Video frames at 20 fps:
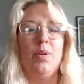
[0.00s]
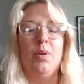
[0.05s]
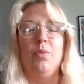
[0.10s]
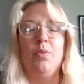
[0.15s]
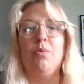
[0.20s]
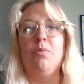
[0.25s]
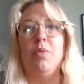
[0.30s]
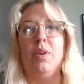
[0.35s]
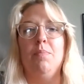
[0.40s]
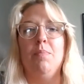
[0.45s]

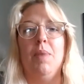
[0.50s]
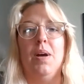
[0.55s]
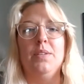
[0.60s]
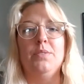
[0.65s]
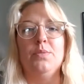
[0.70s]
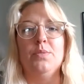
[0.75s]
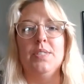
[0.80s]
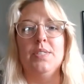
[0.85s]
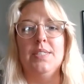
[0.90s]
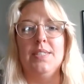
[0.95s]
303
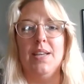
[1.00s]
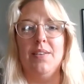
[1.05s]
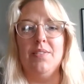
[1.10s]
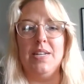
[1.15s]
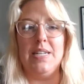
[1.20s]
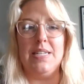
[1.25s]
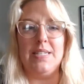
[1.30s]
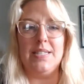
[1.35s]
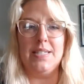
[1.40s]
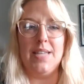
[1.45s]
Module
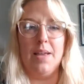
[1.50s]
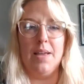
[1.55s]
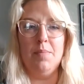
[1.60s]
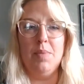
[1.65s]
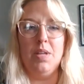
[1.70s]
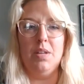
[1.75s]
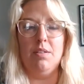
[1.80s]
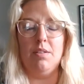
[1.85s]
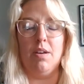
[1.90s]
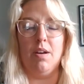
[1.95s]
7
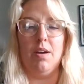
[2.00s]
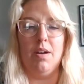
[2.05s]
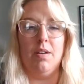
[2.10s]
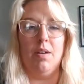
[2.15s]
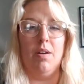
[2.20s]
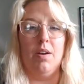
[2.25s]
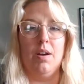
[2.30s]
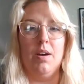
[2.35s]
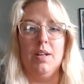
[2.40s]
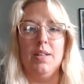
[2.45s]
assignment on
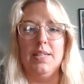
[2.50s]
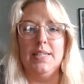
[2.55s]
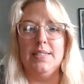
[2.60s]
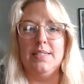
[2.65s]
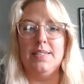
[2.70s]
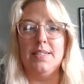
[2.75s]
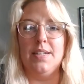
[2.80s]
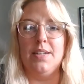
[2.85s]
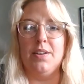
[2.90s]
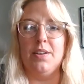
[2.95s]
our
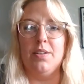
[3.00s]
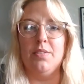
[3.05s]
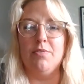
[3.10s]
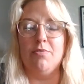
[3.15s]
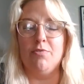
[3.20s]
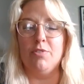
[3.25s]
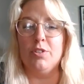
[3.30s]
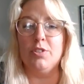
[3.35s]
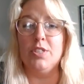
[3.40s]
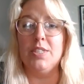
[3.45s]
holistic
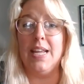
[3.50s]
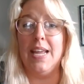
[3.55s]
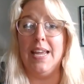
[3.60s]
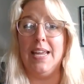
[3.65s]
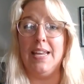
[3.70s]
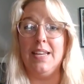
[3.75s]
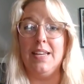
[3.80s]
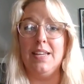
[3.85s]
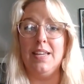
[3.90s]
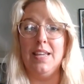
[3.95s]
first
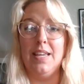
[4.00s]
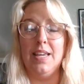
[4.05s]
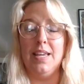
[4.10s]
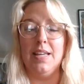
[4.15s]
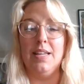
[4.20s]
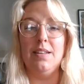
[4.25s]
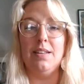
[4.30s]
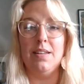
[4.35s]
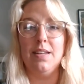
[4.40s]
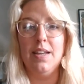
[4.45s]
aid
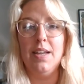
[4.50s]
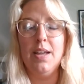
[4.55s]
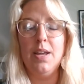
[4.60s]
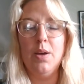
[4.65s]
kit,